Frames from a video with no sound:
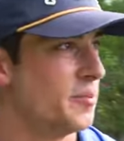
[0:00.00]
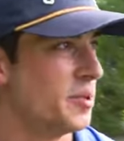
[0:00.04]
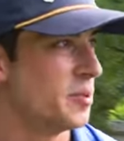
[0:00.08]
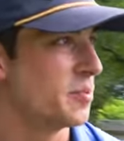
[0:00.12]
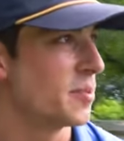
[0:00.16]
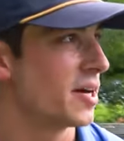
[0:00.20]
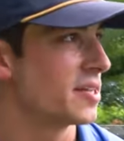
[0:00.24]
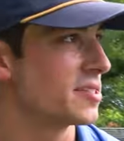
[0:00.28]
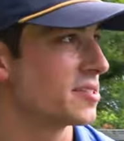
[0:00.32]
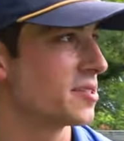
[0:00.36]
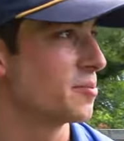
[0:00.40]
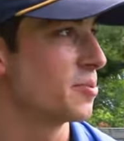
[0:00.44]
me and
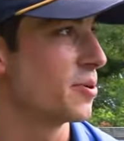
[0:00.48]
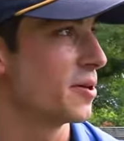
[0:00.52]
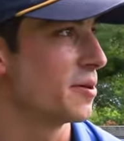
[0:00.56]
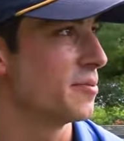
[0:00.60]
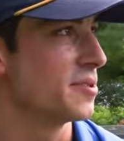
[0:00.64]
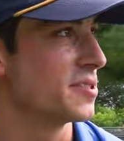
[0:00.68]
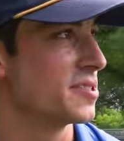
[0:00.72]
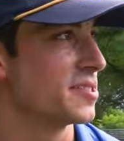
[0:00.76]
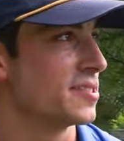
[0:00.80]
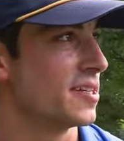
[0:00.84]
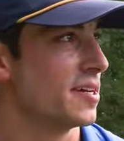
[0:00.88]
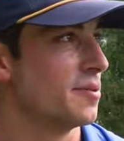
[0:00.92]
Bryson are pretty
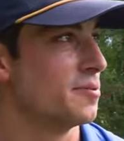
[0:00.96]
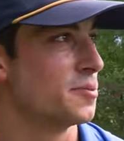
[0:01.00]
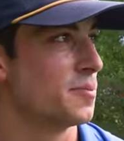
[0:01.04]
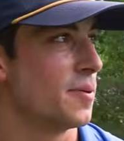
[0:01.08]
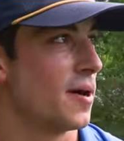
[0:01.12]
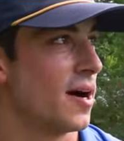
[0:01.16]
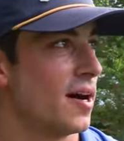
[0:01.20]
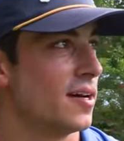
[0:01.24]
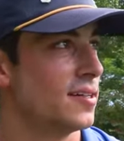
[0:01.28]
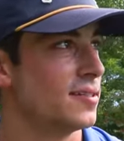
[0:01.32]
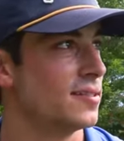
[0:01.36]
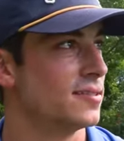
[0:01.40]
much the same
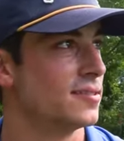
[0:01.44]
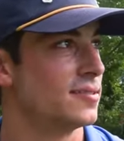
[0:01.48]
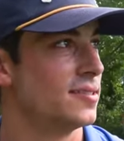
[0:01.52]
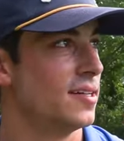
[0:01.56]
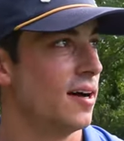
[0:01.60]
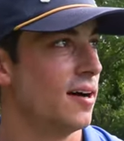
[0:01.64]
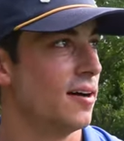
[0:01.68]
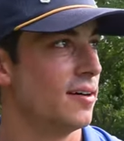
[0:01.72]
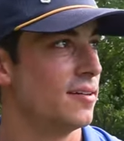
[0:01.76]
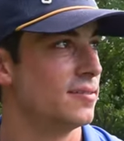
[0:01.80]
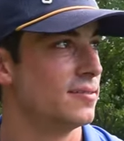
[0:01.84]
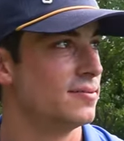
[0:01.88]
spot,
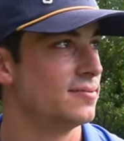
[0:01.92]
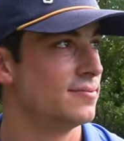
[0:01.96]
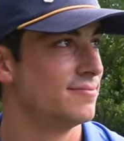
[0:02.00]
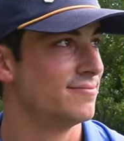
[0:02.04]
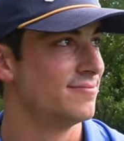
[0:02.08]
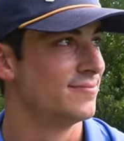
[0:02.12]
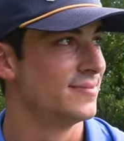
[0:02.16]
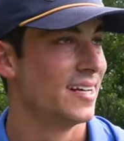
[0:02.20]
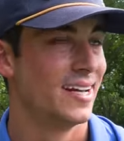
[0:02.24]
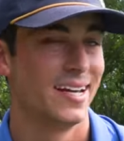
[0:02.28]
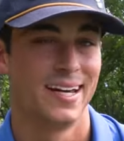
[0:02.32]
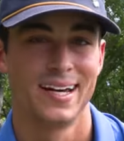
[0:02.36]
so
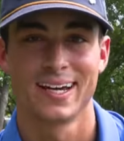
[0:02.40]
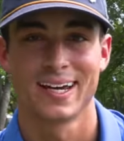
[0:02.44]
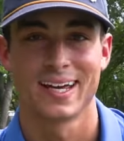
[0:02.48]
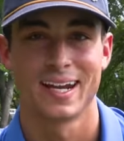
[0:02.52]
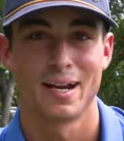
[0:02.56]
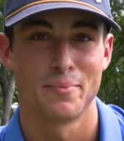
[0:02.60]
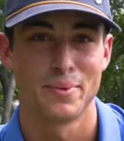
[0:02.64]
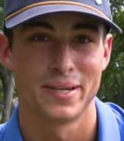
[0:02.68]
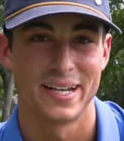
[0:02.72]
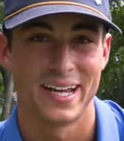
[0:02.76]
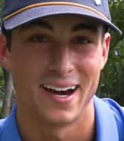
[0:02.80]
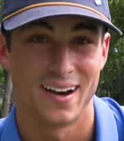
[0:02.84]

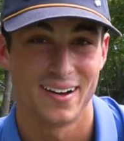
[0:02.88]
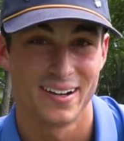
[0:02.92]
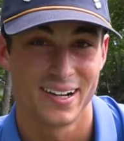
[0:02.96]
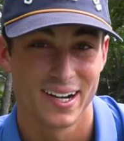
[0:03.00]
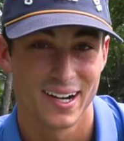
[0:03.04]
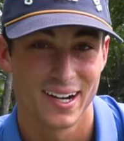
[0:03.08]
up and down